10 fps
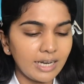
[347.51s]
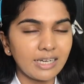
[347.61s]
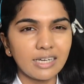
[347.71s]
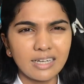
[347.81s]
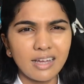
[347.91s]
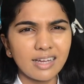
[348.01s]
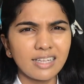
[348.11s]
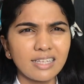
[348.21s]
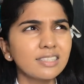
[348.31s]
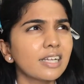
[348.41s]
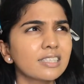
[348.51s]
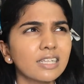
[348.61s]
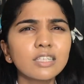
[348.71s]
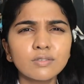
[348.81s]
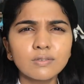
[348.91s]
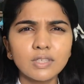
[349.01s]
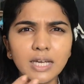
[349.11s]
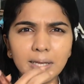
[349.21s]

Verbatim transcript: and in India there's like six fifty.